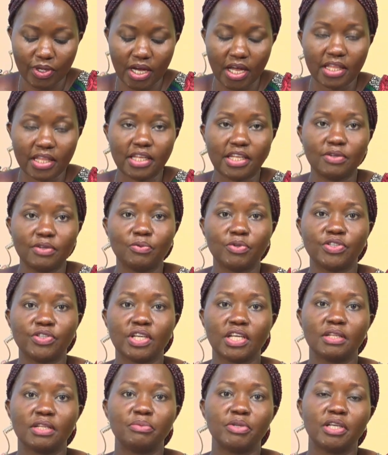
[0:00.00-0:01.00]
and then we
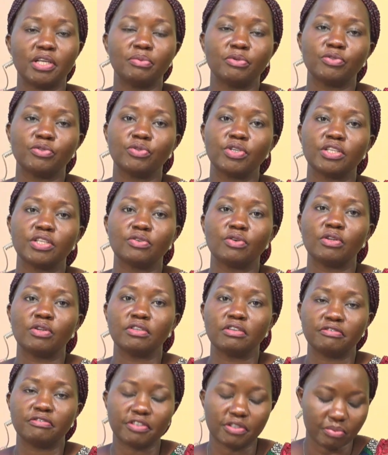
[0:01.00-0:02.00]
shall be able to get all your
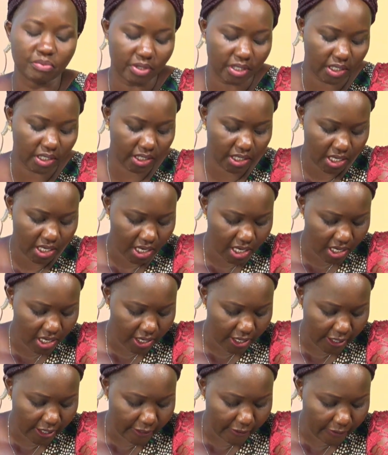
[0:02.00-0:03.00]
feedback.
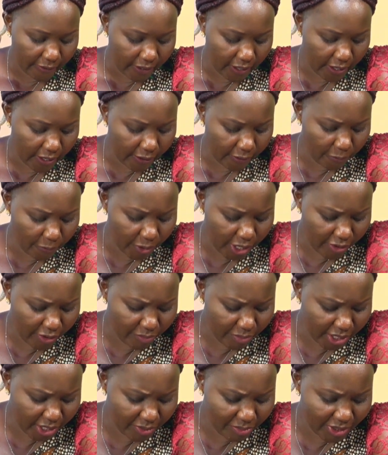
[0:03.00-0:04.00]
We have
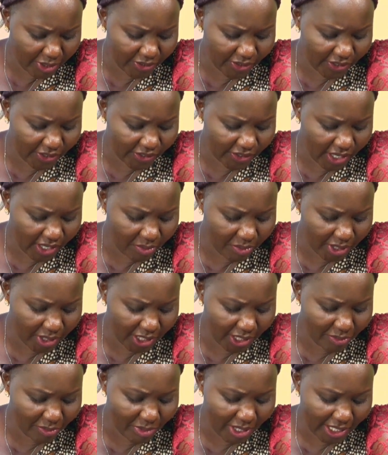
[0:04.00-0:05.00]
many messages coming
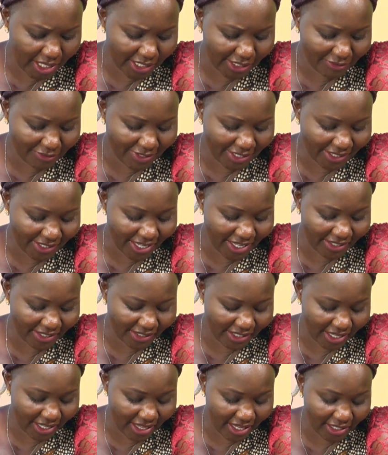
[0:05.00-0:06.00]
in, but let's first
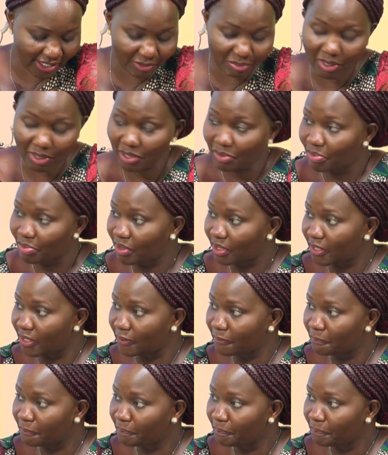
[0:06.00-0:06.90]
answer that maybe.